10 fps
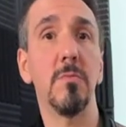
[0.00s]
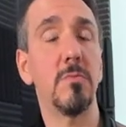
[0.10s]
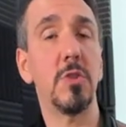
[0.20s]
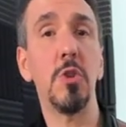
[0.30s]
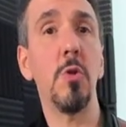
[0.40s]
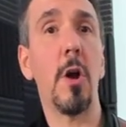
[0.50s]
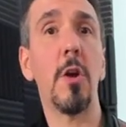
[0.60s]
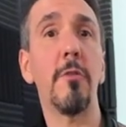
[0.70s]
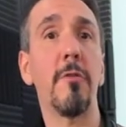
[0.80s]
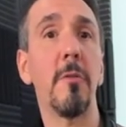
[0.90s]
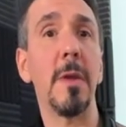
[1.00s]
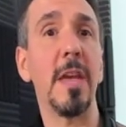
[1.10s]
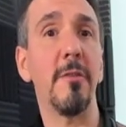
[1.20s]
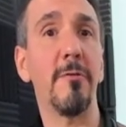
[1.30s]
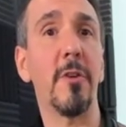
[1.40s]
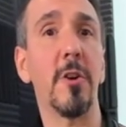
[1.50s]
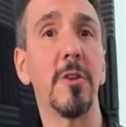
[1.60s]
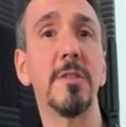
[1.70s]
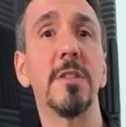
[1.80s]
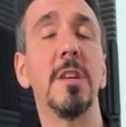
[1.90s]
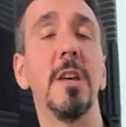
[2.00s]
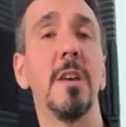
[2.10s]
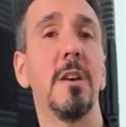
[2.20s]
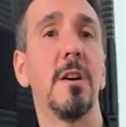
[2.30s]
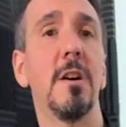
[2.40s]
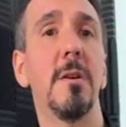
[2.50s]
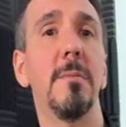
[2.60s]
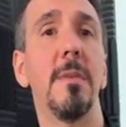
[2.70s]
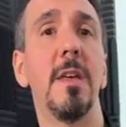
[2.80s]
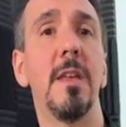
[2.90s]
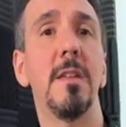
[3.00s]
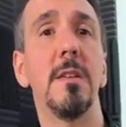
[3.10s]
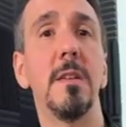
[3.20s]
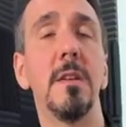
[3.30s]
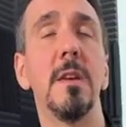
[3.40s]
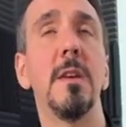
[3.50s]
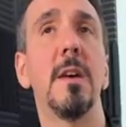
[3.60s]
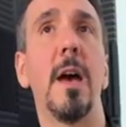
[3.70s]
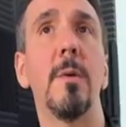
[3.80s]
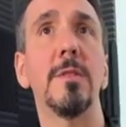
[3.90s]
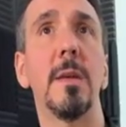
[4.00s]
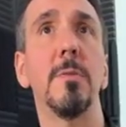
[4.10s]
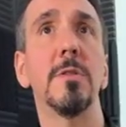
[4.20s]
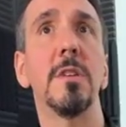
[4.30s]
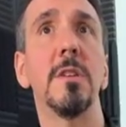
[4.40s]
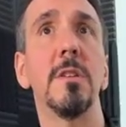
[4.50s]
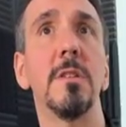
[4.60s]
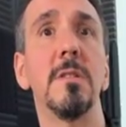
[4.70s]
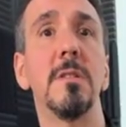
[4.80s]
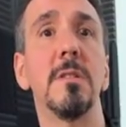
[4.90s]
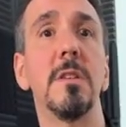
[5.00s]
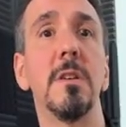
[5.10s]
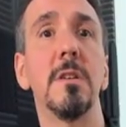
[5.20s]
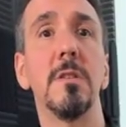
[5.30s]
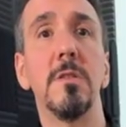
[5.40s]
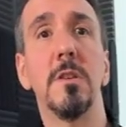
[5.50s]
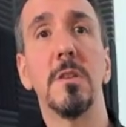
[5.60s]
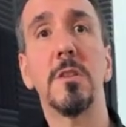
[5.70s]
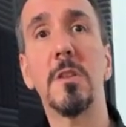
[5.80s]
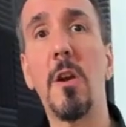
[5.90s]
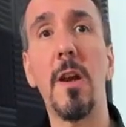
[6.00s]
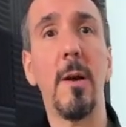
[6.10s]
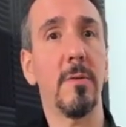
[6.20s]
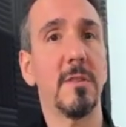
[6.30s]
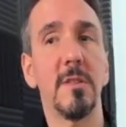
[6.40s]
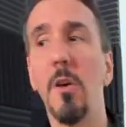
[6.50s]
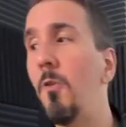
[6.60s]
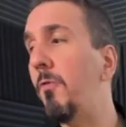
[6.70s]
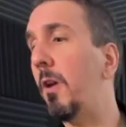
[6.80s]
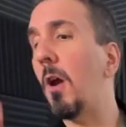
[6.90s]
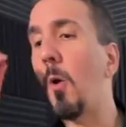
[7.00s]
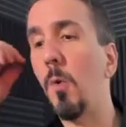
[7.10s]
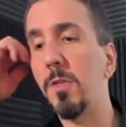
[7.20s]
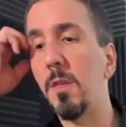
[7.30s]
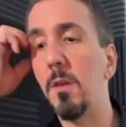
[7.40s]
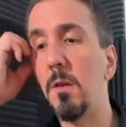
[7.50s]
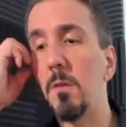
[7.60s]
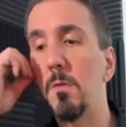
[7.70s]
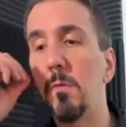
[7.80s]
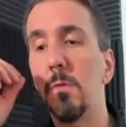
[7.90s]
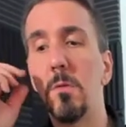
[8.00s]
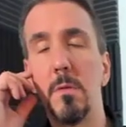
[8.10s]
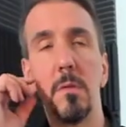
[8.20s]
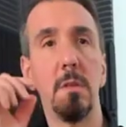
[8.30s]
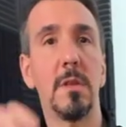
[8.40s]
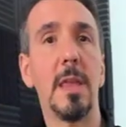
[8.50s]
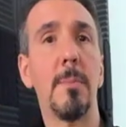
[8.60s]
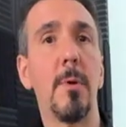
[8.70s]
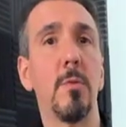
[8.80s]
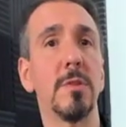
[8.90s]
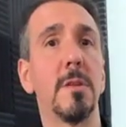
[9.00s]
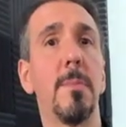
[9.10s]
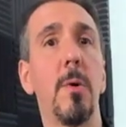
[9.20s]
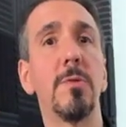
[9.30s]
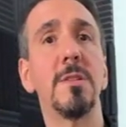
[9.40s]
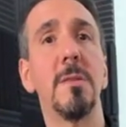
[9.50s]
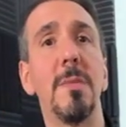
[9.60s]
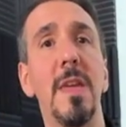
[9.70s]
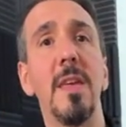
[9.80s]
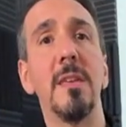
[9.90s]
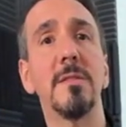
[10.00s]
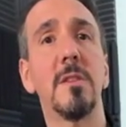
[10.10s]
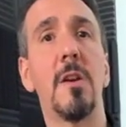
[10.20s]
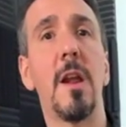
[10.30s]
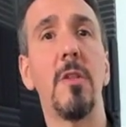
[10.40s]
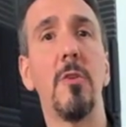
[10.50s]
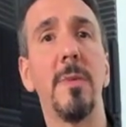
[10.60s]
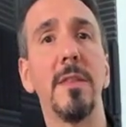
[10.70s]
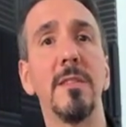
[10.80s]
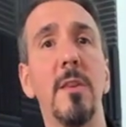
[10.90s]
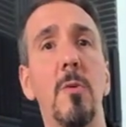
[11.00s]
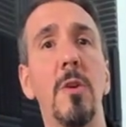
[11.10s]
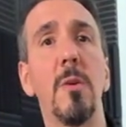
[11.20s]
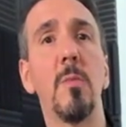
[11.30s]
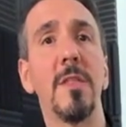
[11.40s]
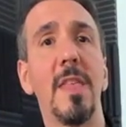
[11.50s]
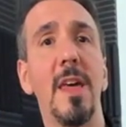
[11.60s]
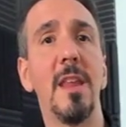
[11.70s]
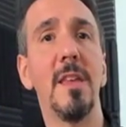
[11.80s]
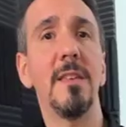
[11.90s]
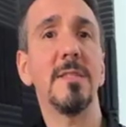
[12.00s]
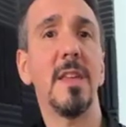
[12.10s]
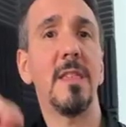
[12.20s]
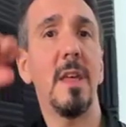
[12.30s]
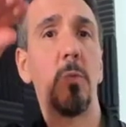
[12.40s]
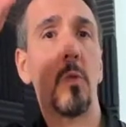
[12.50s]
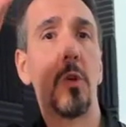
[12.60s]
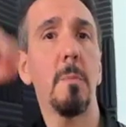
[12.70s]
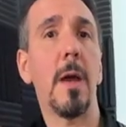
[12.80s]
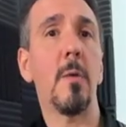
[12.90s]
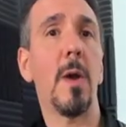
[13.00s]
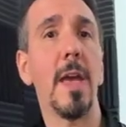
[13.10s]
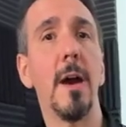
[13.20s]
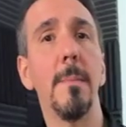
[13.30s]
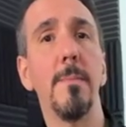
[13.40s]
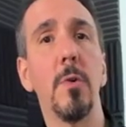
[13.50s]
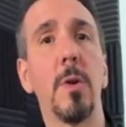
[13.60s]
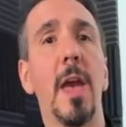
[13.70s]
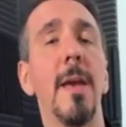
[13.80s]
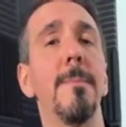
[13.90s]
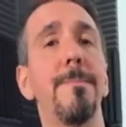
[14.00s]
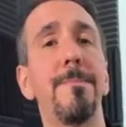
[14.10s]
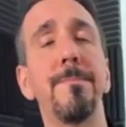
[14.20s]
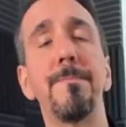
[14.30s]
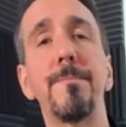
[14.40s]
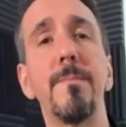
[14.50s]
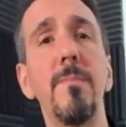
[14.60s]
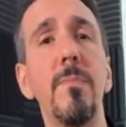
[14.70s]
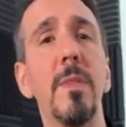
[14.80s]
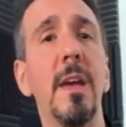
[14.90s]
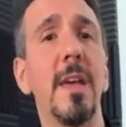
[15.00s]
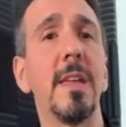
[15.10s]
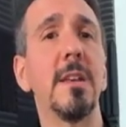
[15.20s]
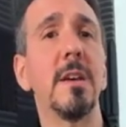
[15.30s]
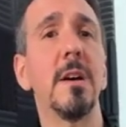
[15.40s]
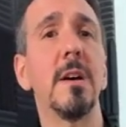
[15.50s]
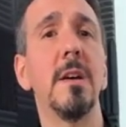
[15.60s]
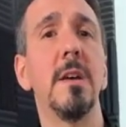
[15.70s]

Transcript: too hard for me at first, and I was able to just start out slow, figure out what the tempo was supposed to be, start out a little bit slower than what that is, and then work my way up. Okay. And I'm